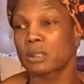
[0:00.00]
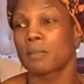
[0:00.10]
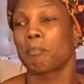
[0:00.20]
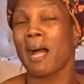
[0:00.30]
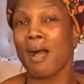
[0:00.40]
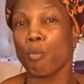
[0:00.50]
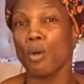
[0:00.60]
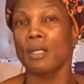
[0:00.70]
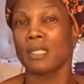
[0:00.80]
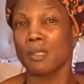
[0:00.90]
some buy
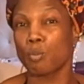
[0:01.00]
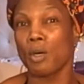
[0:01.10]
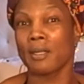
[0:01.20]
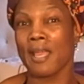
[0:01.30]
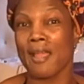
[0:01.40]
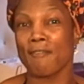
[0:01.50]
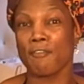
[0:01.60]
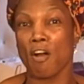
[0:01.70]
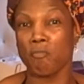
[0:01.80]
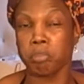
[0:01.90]
one, get one half off.